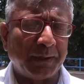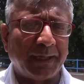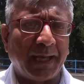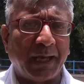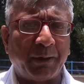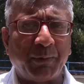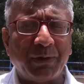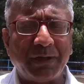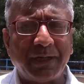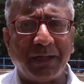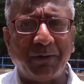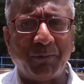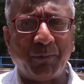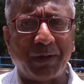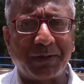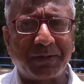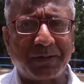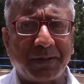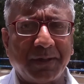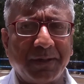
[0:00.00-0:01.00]
the equity
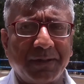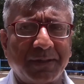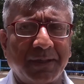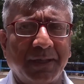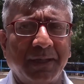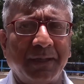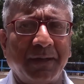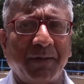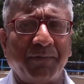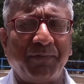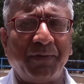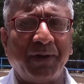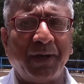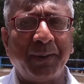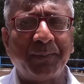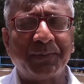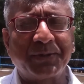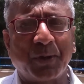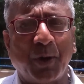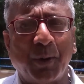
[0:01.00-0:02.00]
investors in
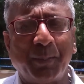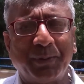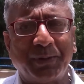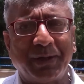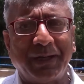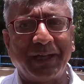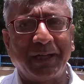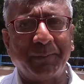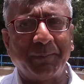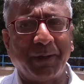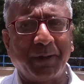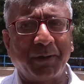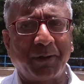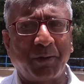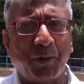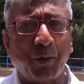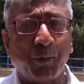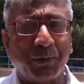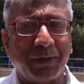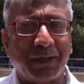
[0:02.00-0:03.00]
firms operated by
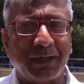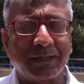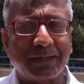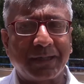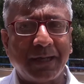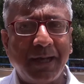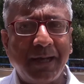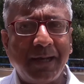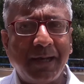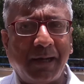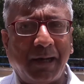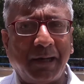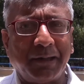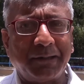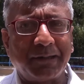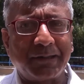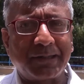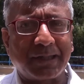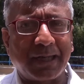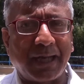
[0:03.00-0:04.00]
cronies
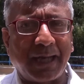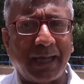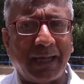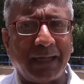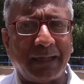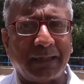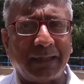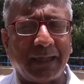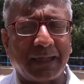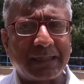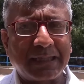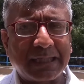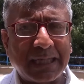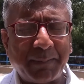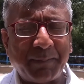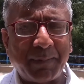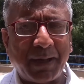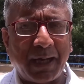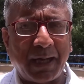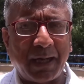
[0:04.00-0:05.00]
understand that
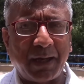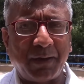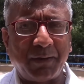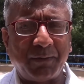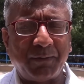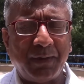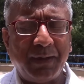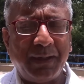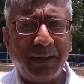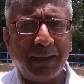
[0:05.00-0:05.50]
somehow